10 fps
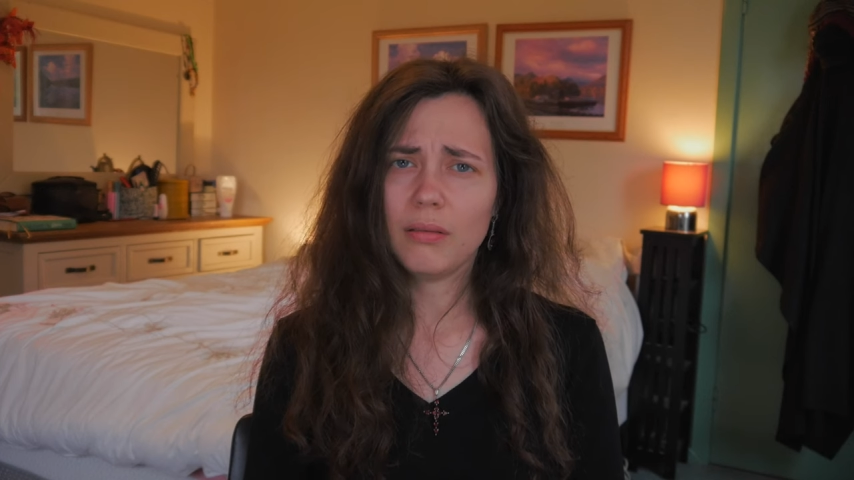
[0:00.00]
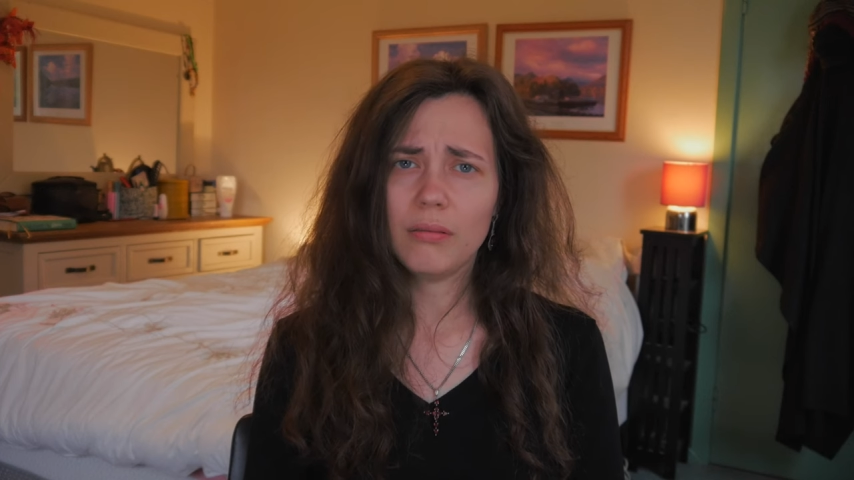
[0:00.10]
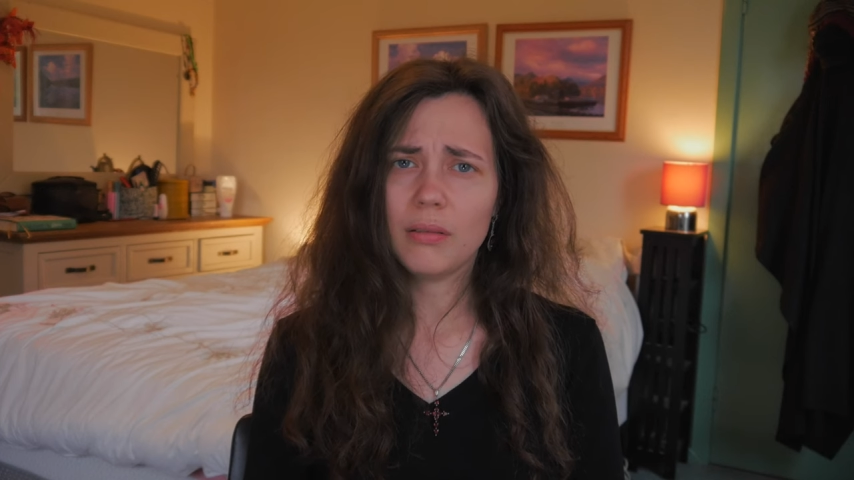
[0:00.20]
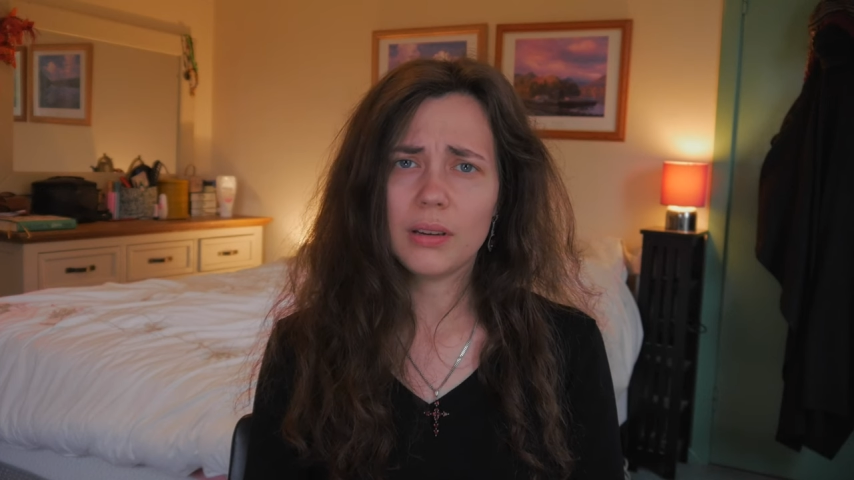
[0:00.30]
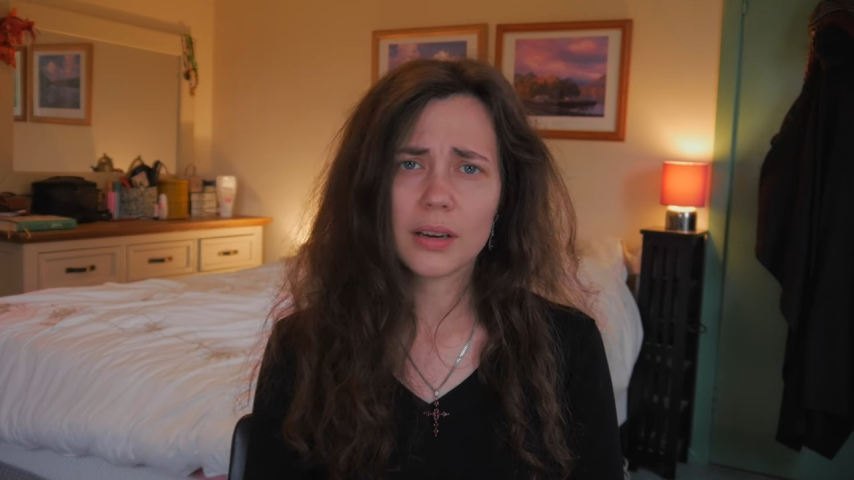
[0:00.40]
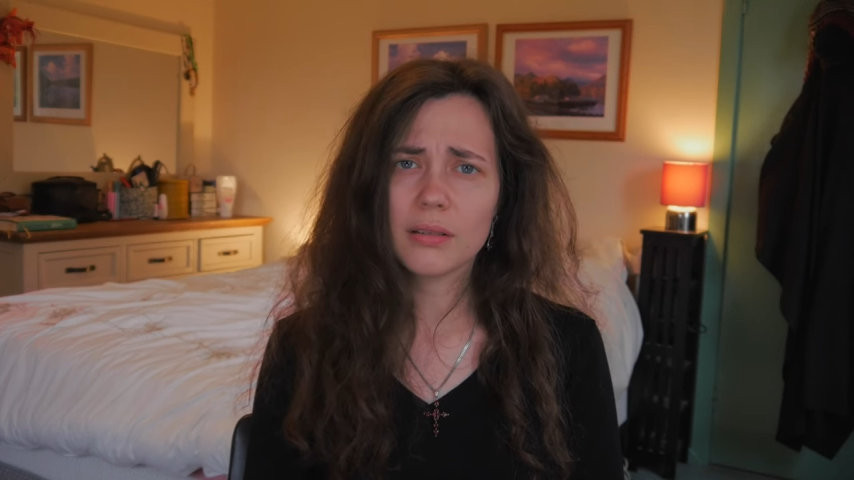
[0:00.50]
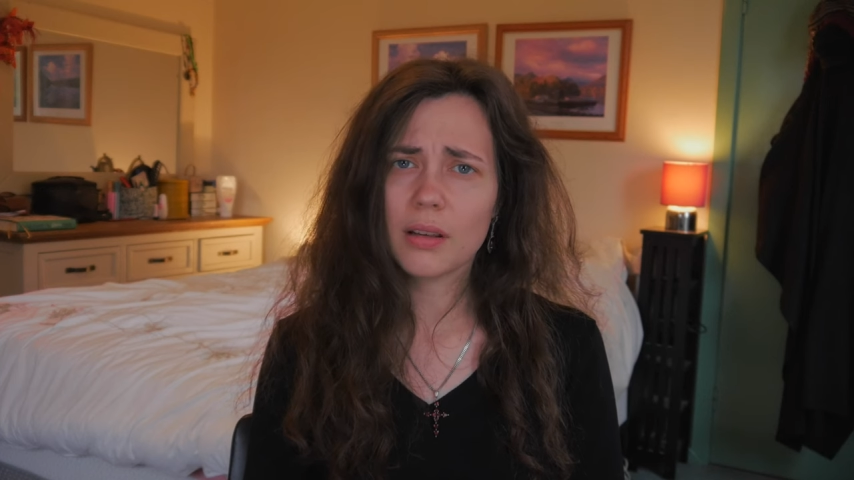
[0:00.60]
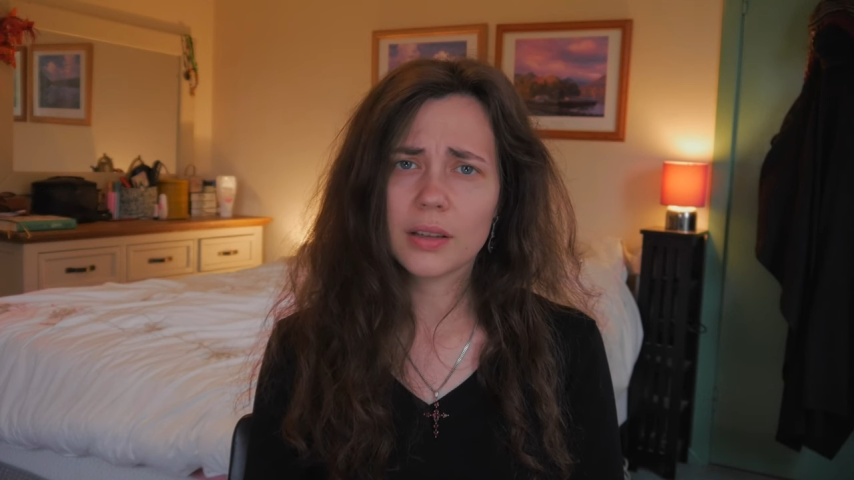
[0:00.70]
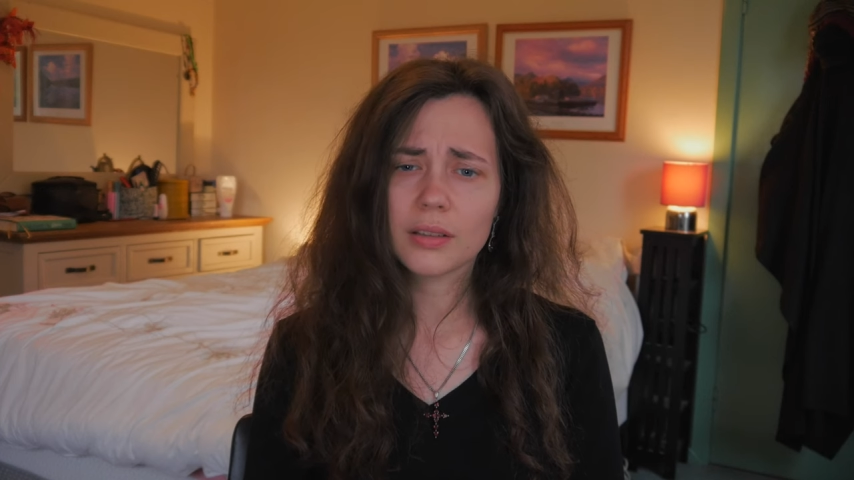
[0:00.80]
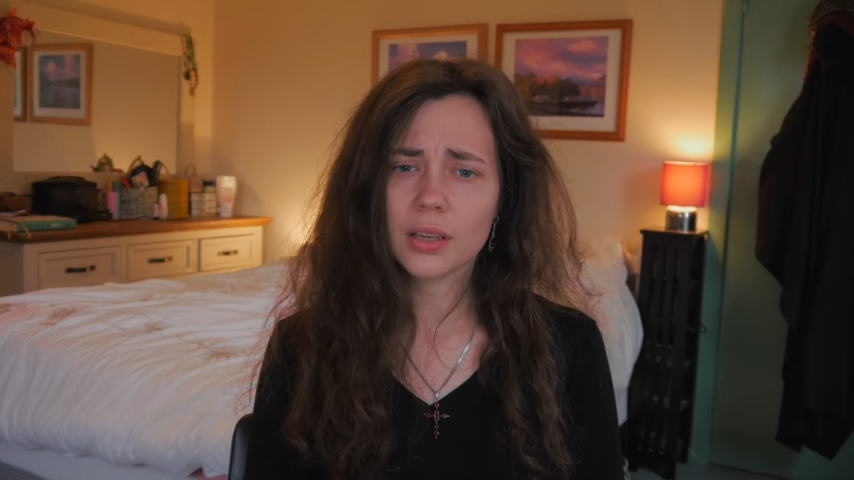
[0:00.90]
had
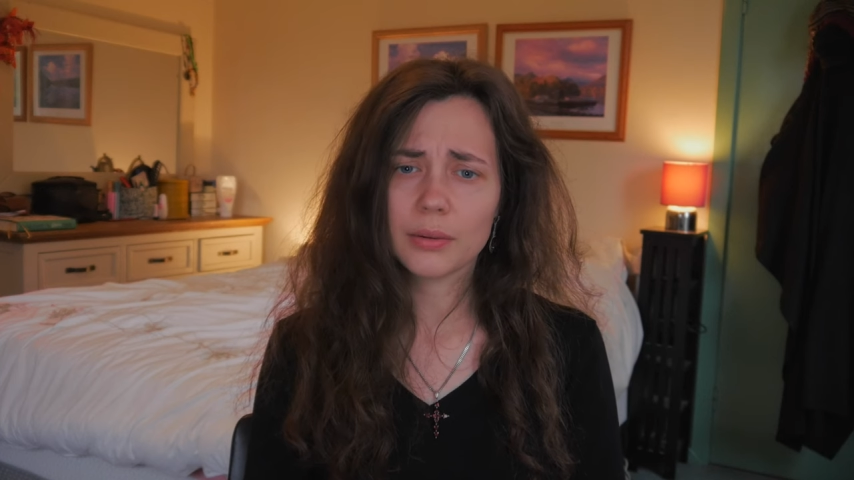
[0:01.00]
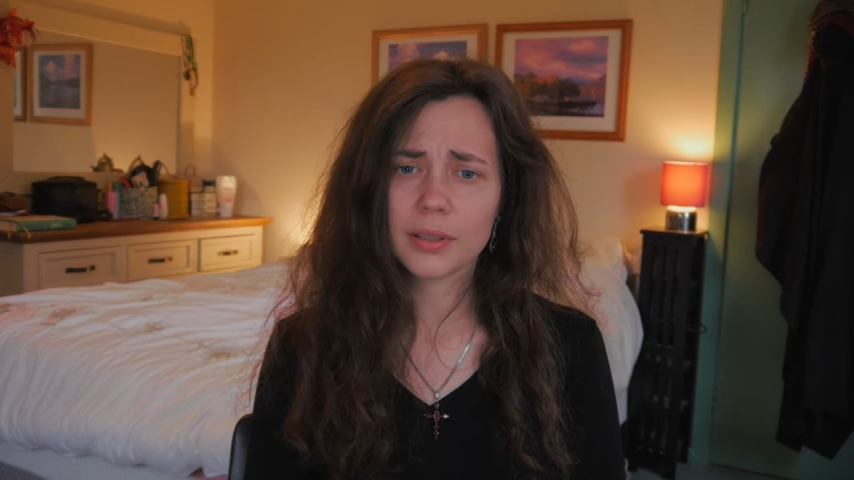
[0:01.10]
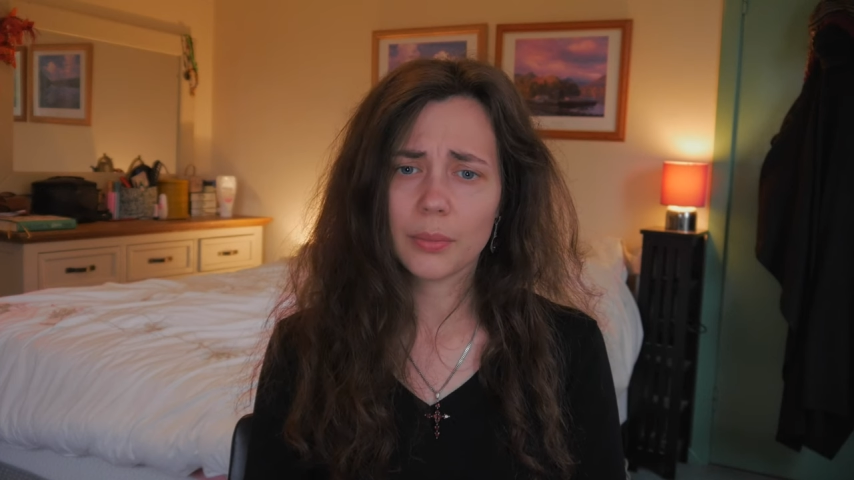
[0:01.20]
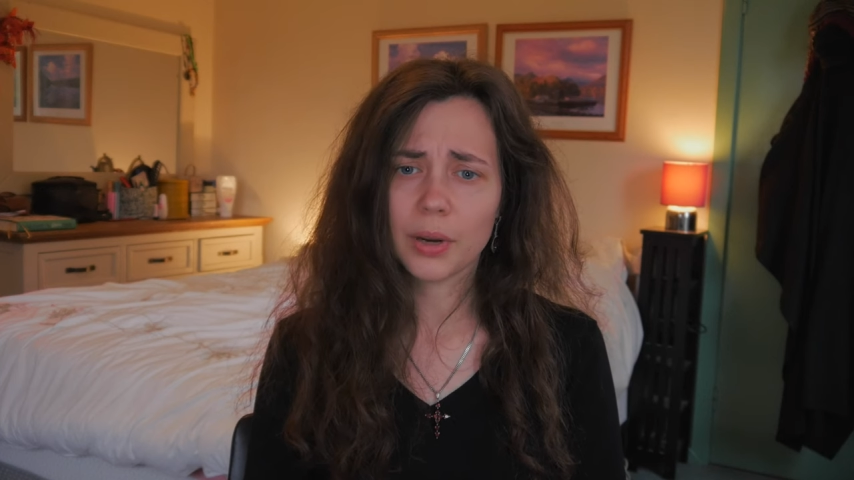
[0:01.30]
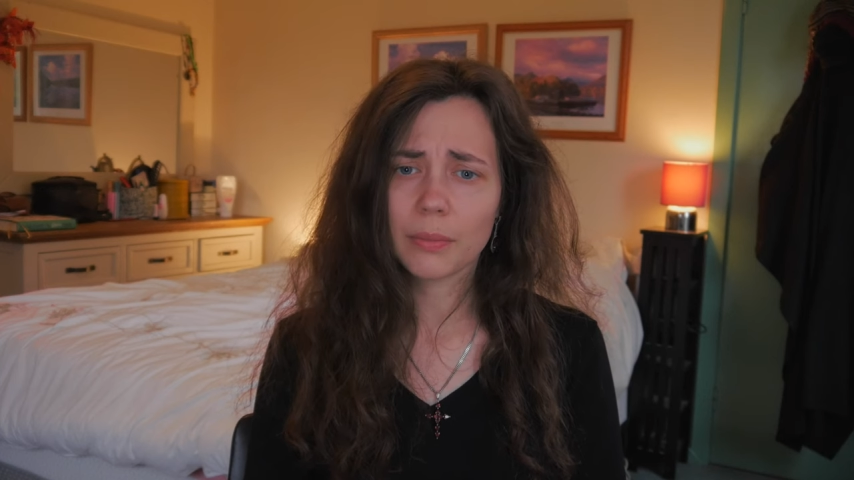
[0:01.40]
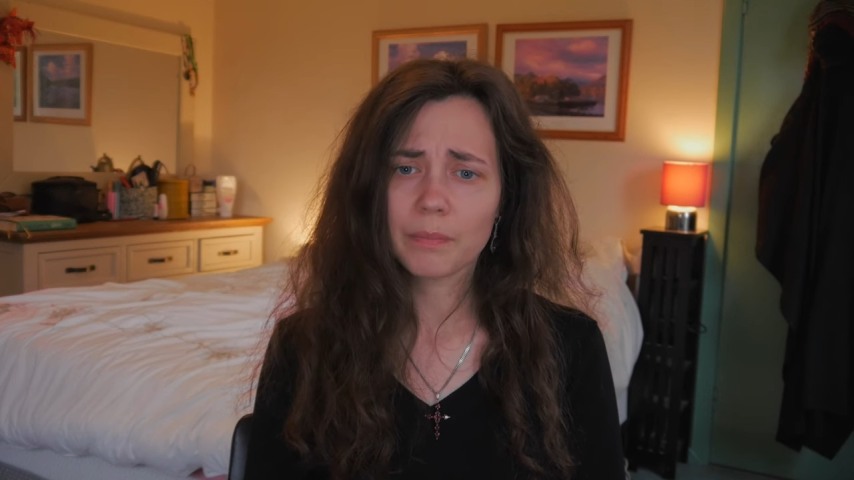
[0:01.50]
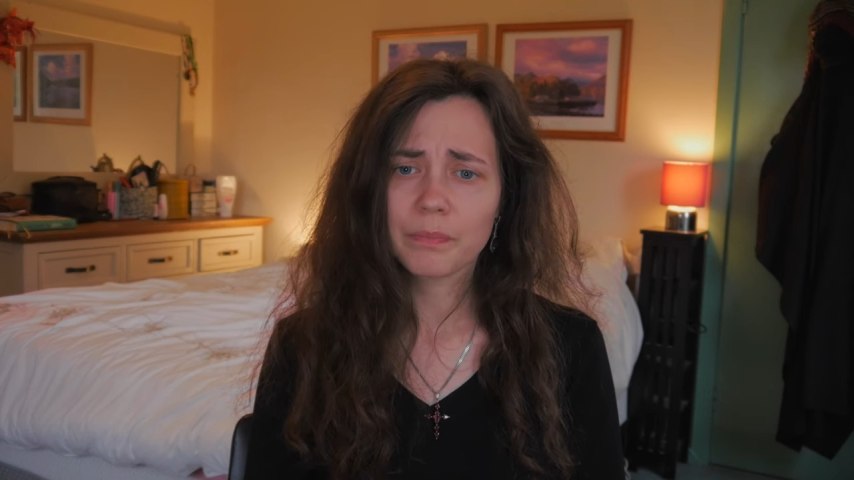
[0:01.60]
nothing to do with summoning.